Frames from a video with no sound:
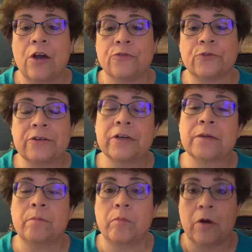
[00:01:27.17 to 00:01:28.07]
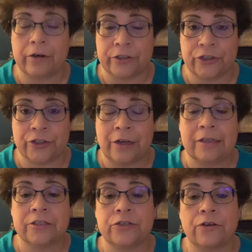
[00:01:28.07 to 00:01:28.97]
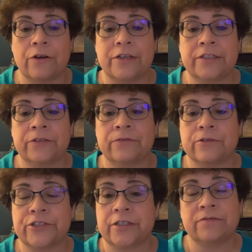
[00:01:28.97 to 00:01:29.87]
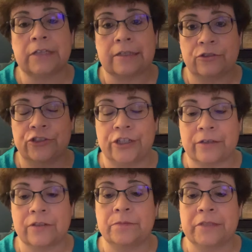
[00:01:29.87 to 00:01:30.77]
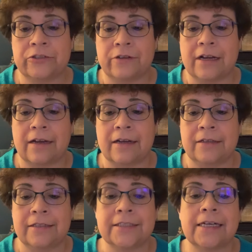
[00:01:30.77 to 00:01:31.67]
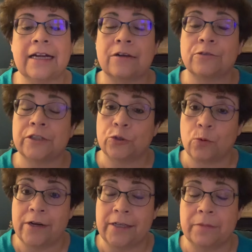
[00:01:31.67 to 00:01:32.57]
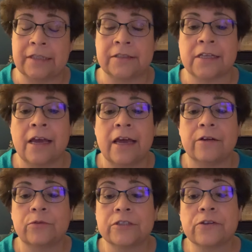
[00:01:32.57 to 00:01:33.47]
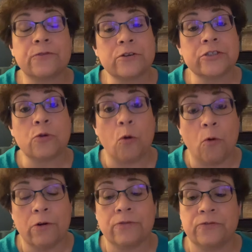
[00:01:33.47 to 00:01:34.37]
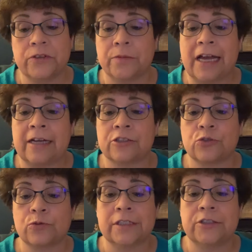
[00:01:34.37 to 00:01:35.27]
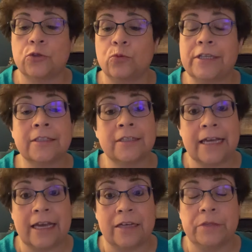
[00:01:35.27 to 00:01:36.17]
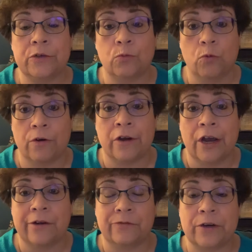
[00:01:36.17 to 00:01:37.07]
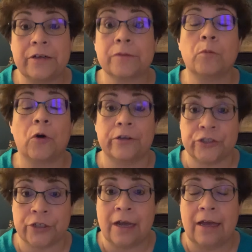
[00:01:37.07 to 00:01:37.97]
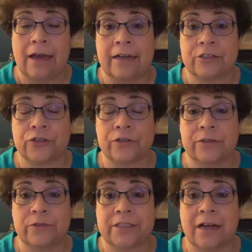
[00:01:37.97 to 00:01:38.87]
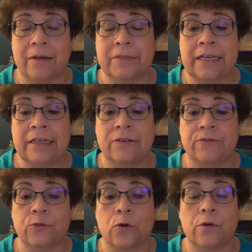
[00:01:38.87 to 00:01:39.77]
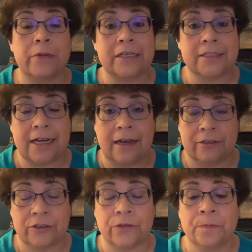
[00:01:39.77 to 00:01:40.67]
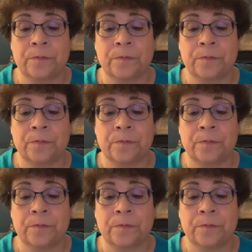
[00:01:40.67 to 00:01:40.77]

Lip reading: Fredric March starred in a version of Dr. Jekyll and Mr. Hyde. It's an hour and 20 minutes. It was the first horror film, actually, to win an Academy Award. Fredric March actually was nominated for Best Actor.